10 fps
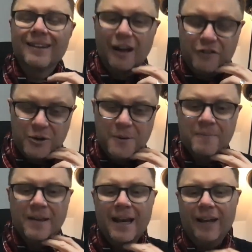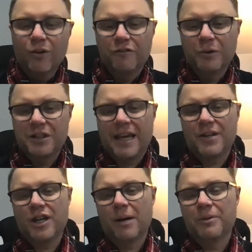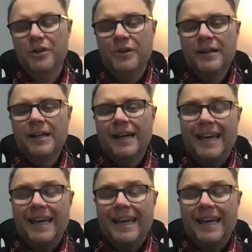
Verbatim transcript: Love you and look forward to catching up with you